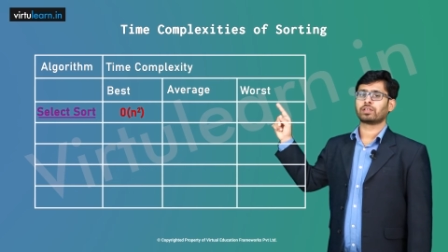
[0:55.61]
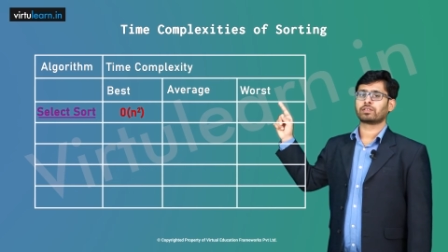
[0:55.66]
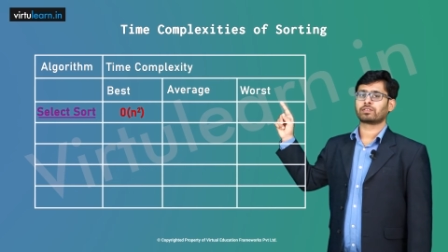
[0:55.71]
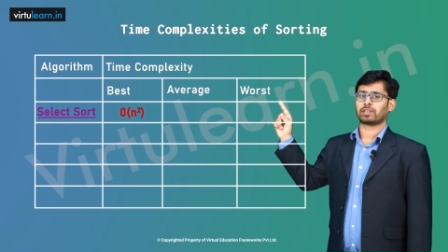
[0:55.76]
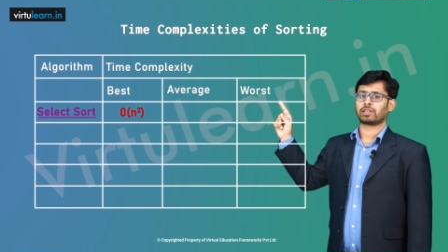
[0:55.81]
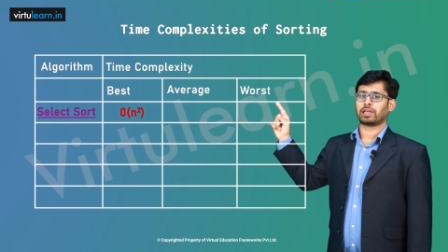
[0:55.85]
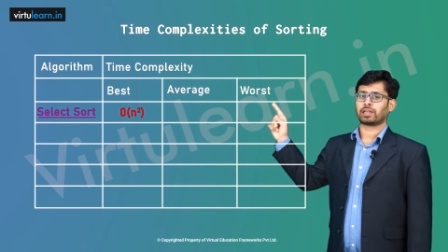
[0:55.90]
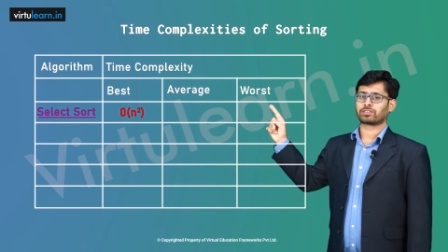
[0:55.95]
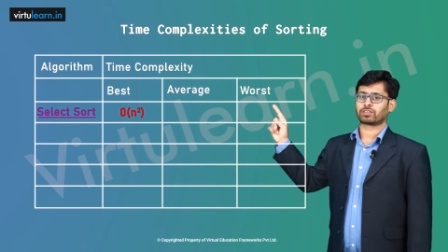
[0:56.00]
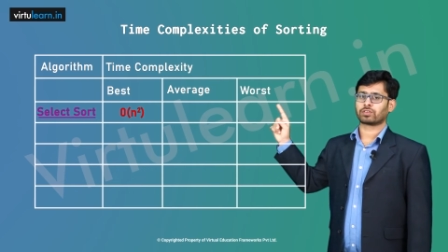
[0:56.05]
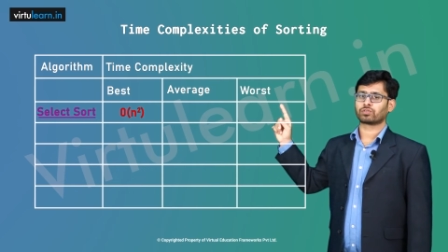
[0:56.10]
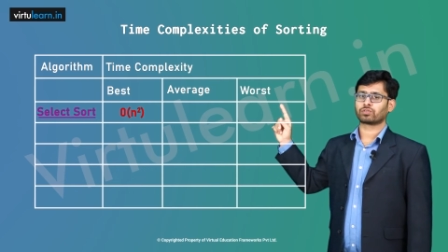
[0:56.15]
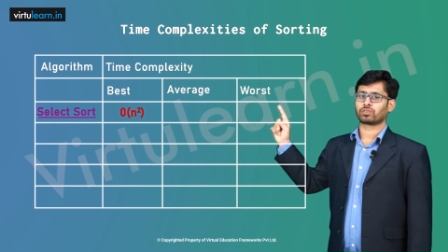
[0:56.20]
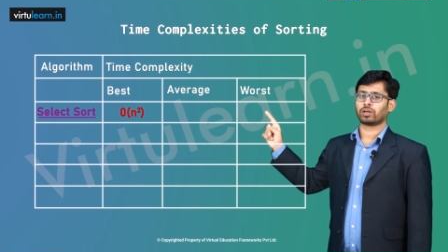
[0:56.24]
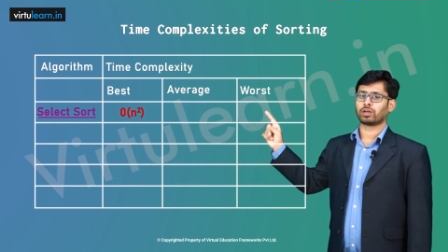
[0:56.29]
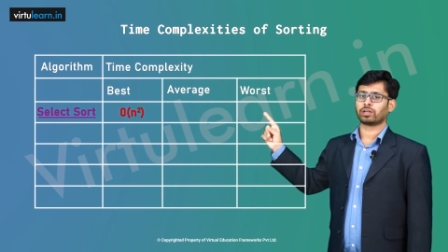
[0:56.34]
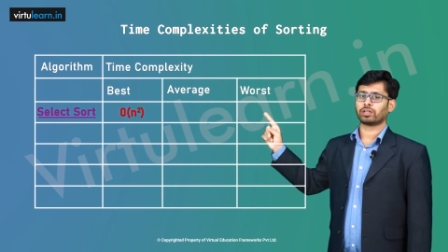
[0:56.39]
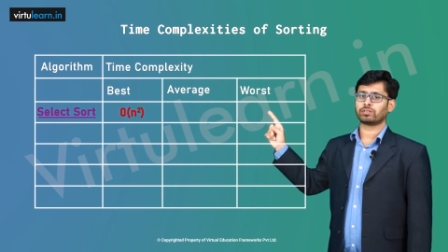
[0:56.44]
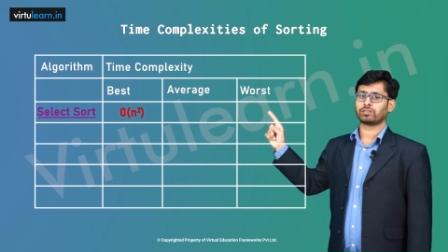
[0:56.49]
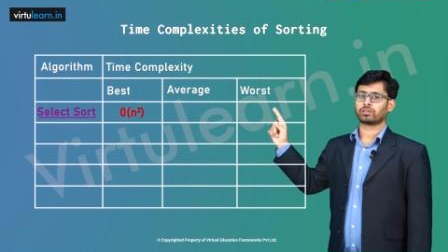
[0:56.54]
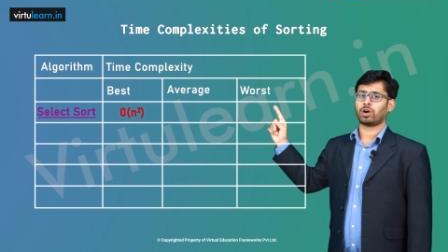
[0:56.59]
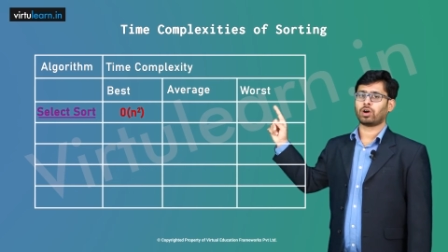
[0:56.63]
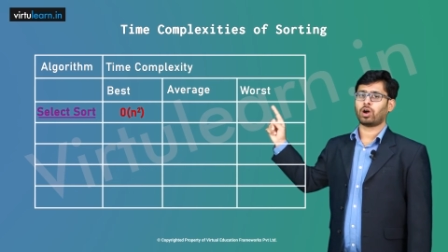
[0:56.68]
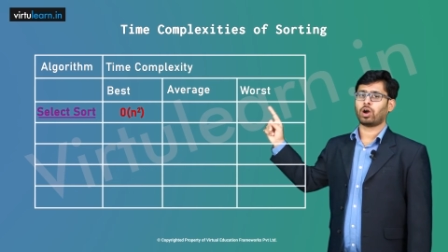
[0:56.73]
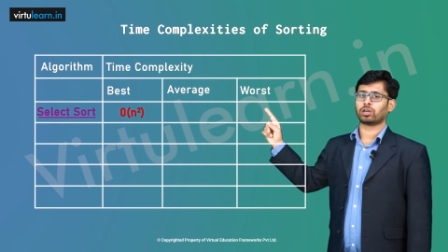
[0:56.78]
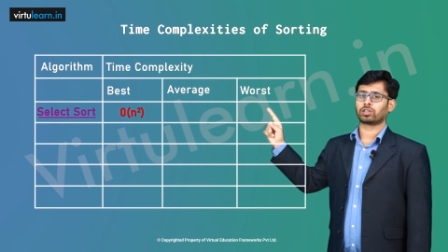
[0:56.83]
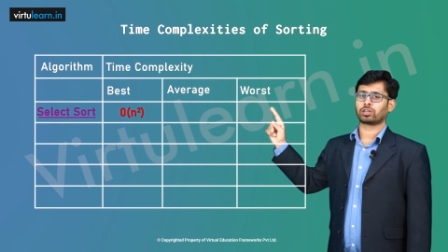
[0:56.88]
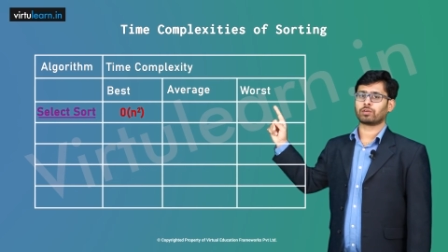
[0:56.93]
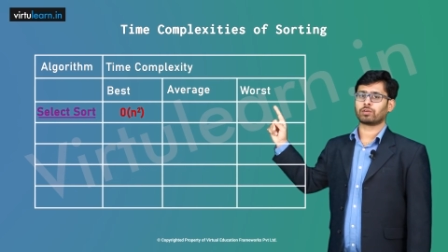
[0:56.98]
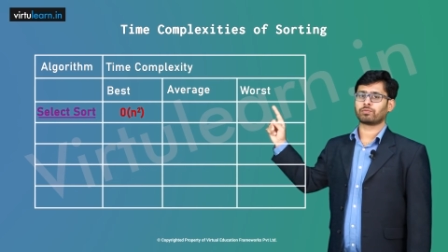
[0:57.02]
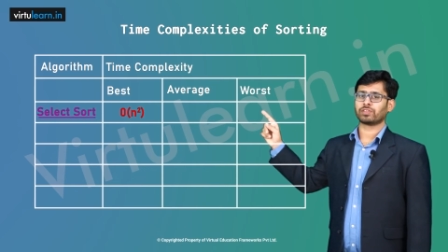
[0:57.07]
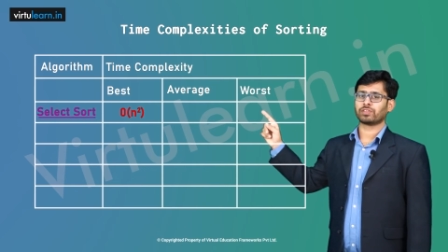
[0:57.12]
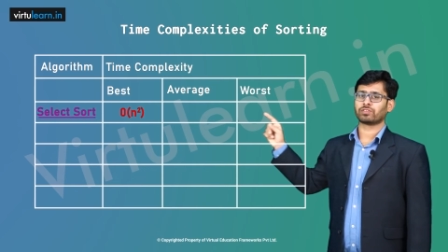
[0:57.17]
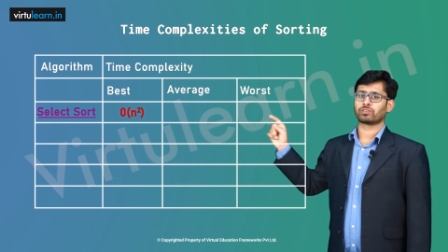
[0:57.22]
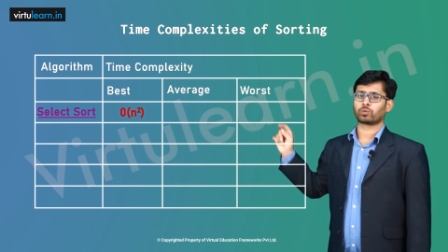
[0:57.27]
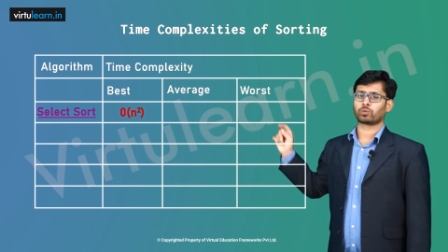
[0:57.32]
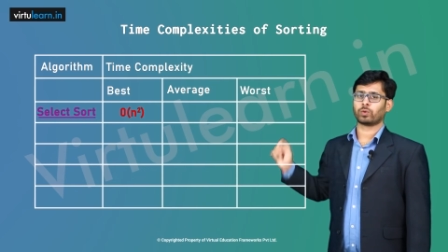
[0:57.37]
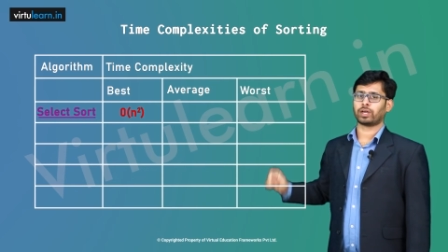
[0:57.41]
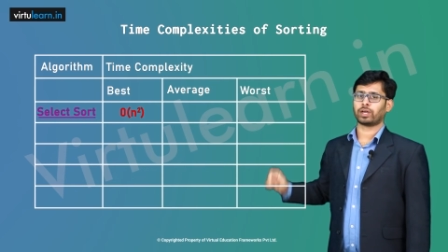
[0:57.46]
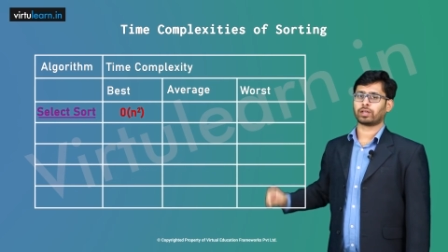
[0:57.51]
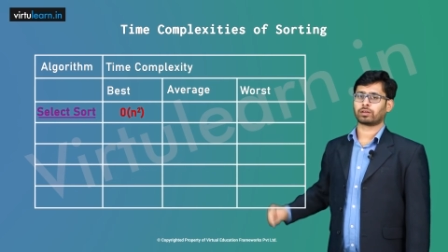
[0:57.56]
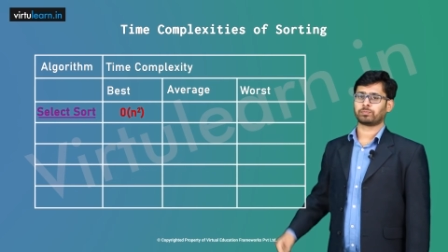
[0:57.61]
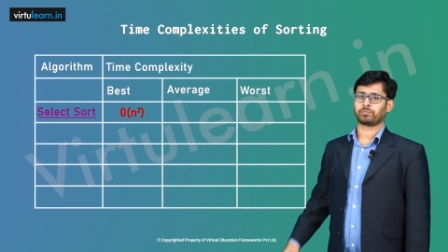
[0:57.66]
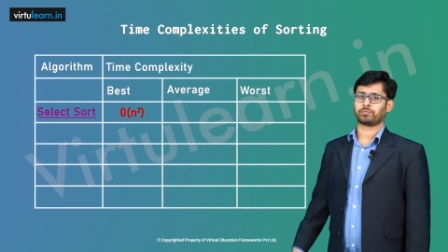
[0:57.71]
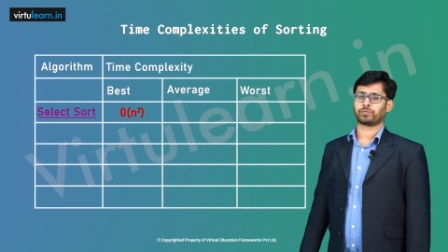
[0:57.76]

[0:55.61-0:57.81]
selection sort is order of n square.